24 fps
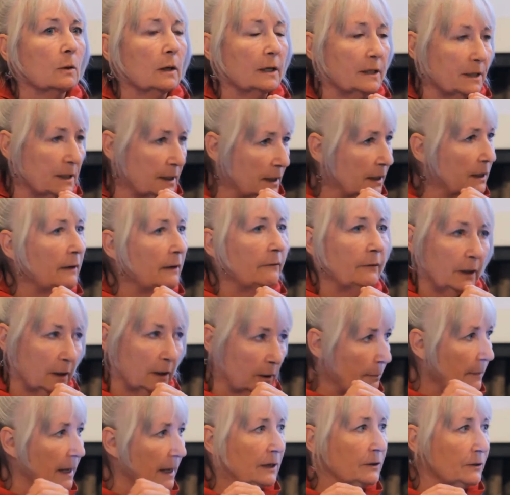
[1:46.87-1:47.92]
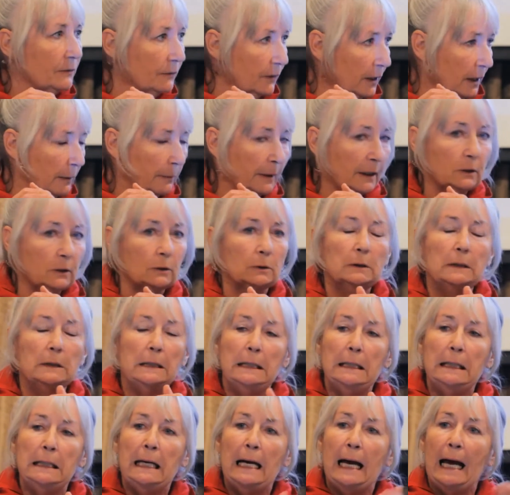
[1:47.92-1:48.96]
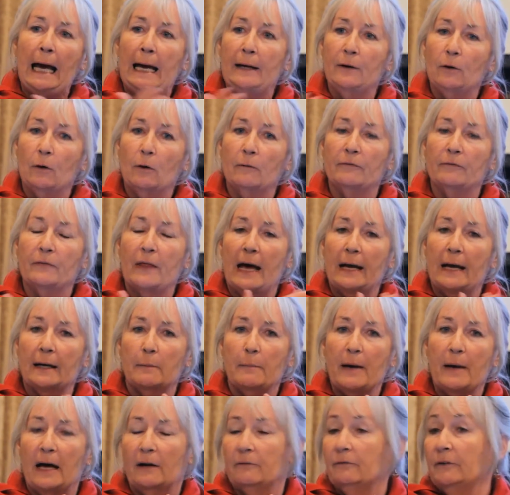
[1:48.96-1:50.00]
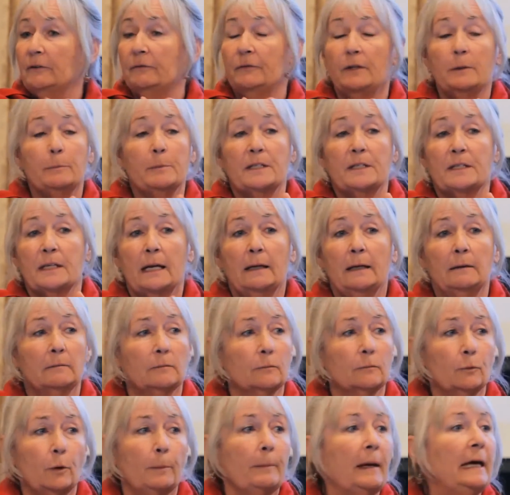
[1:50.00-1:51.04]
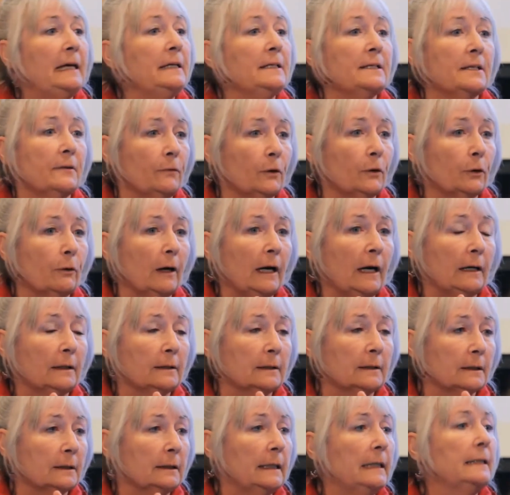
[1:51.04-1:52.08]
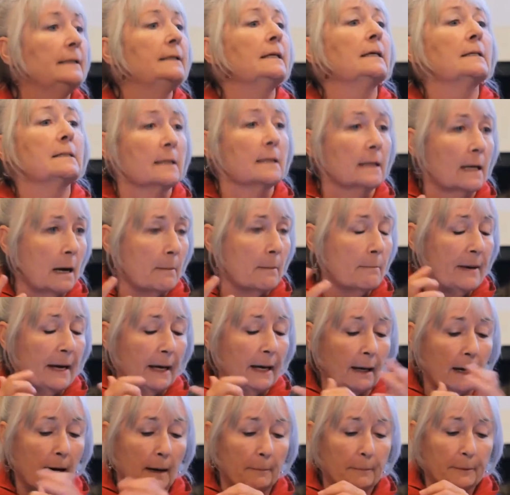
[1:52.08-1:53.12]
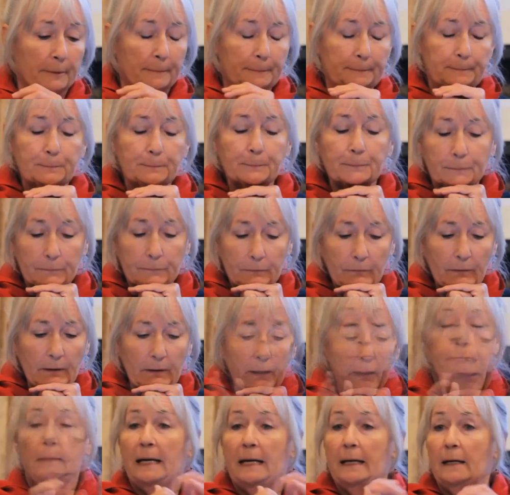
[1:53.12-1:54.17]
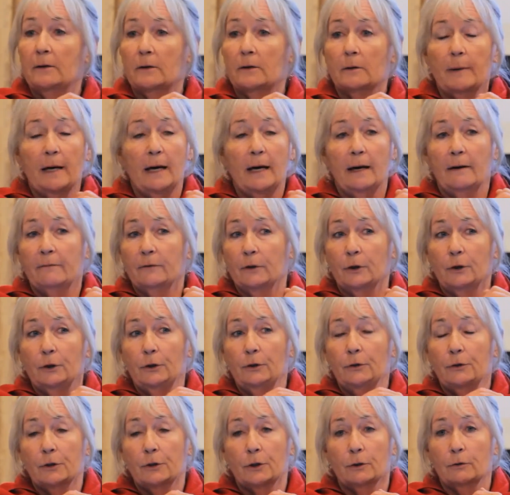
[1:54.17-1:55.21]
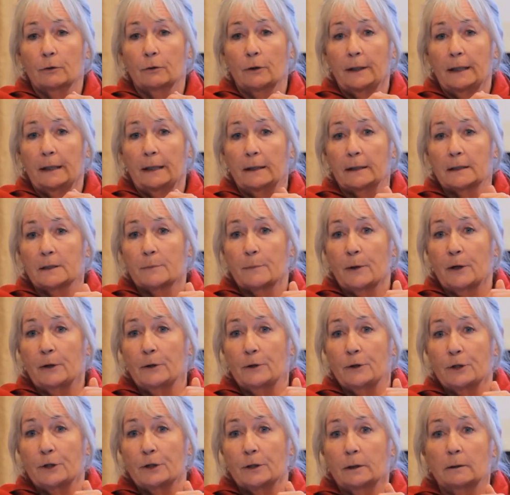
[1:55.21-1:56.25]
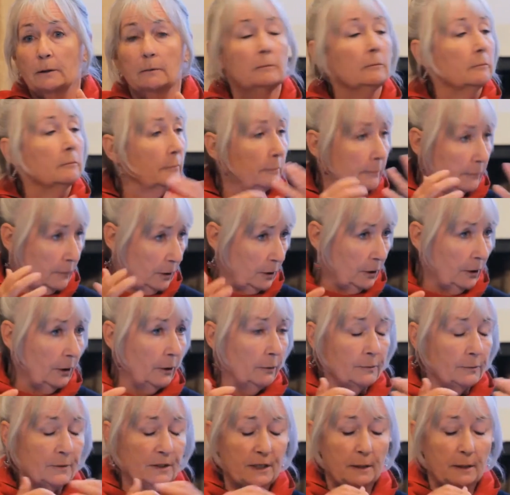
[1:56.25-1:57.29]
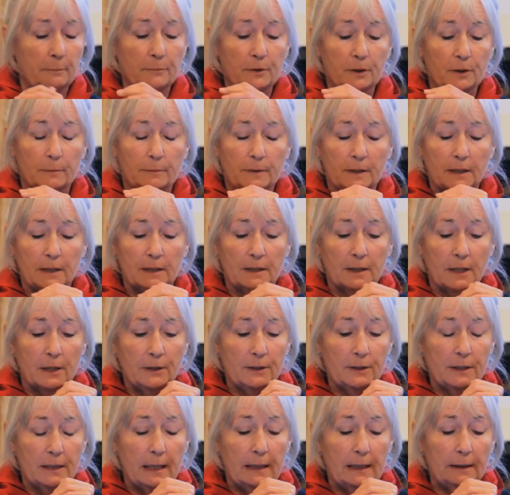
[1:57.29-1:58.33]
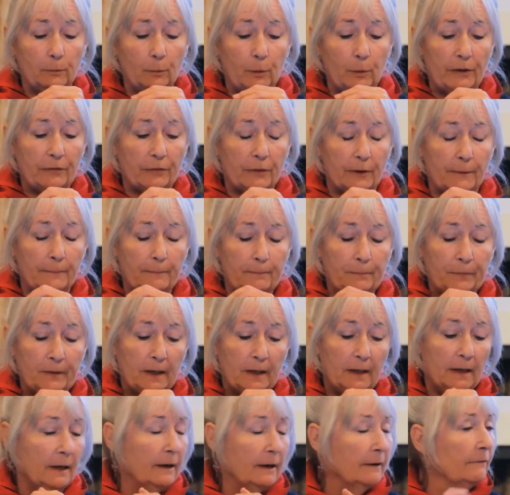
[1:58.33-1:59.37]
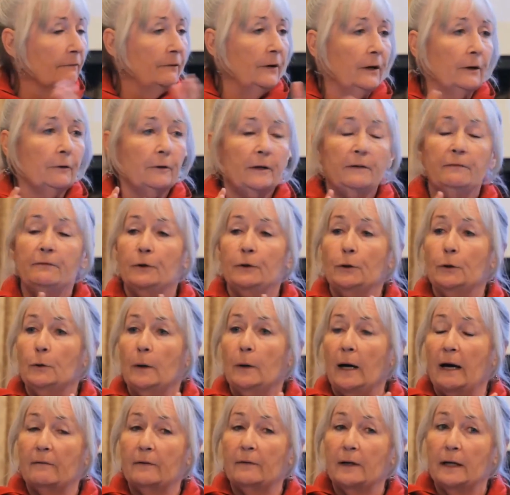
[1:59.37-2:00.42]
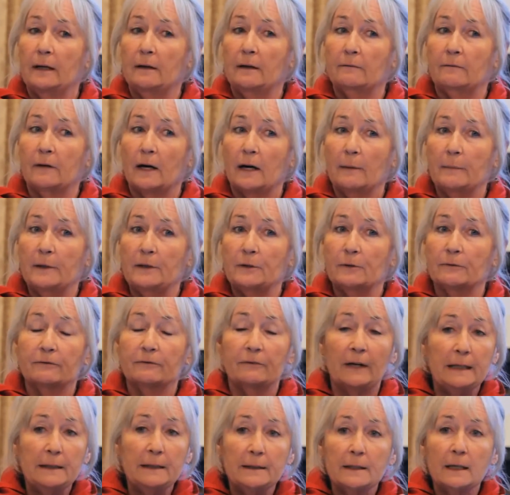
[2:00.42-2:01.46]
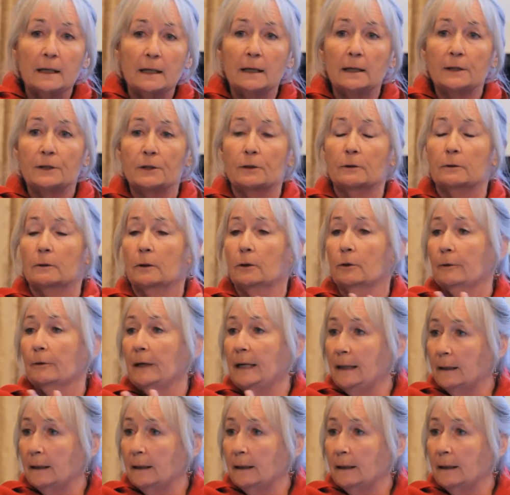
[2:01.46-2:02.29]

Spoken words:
quite a significant amount of chemical. And of that, about 50% remains in the ground. It doesn't come back up. Many of them have acute and chronic exposure, symptoms associated with them. Very few have any environmental fate data or